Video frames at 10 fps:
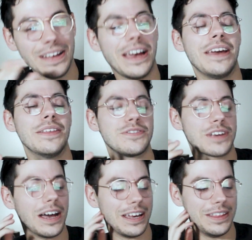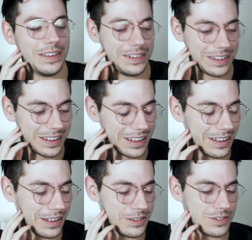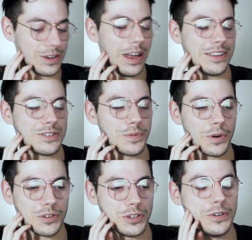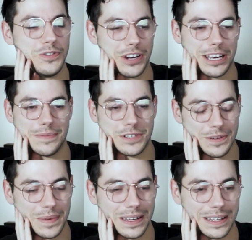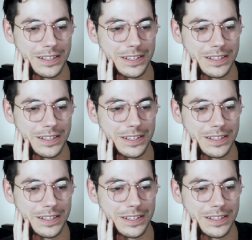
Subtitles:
Hey, this guy that has to work two jobs to make